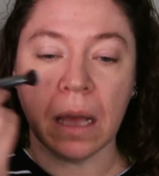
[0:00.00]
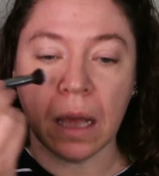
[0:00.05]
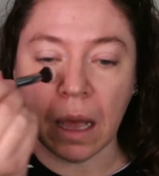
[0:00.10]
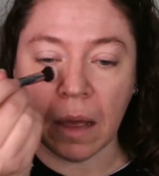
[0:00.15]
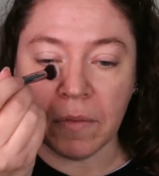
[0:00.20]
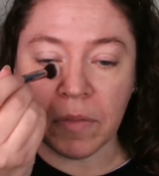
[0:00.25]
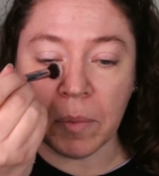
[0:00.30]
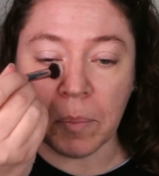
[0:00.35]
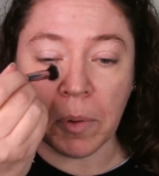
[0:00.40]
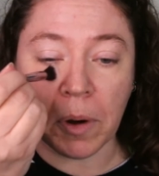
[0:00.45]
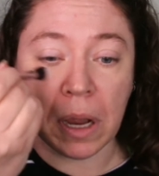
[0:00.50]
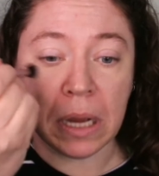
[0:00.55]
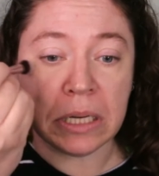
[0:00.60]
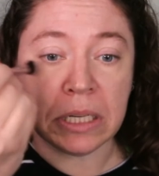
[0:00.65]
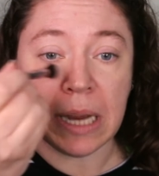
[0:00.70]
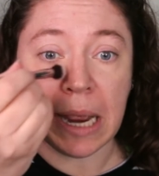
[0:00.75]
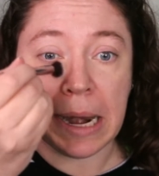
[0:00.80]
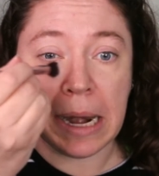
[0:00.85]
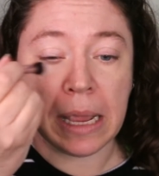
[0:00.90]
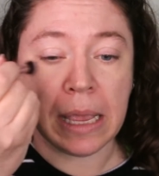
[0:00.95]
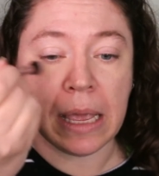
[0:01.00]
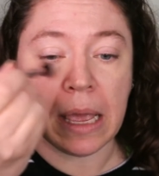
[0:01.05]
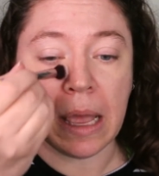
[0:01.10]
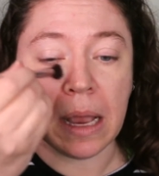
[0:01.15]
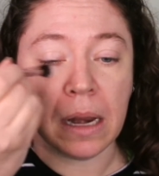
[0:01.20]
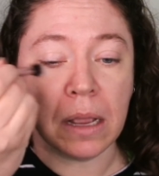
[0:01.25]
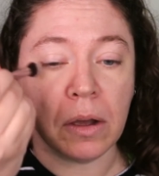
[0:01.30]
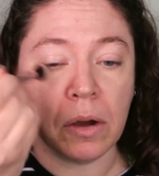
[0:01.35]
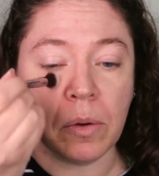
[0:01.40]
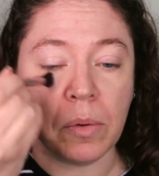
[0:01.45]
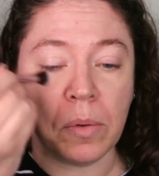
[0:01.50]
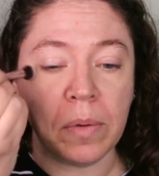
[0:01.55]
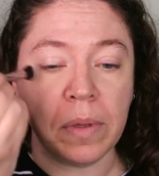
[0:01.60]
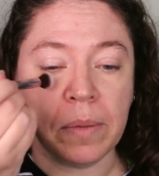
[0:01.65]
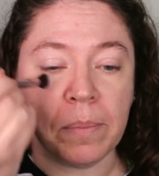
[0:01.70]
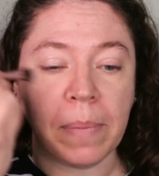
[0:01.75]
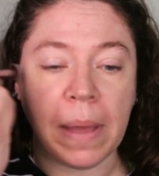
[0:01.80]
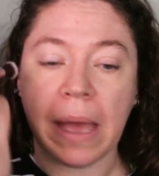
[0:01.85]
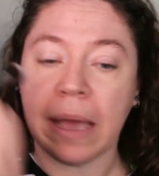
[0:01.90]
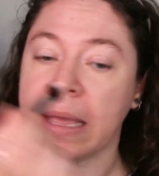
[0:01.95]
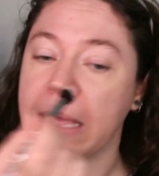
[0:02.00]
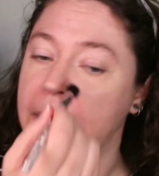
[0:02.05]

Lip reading: of the brush, and again, going back